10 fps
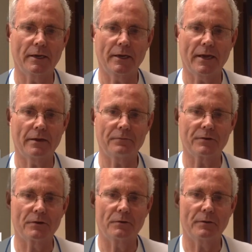
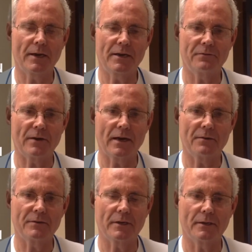after
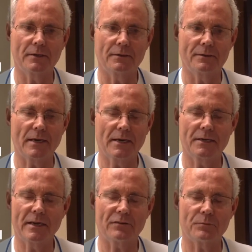85 to 90
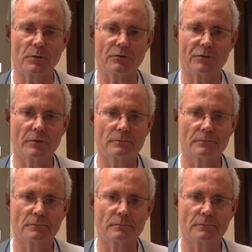decibels.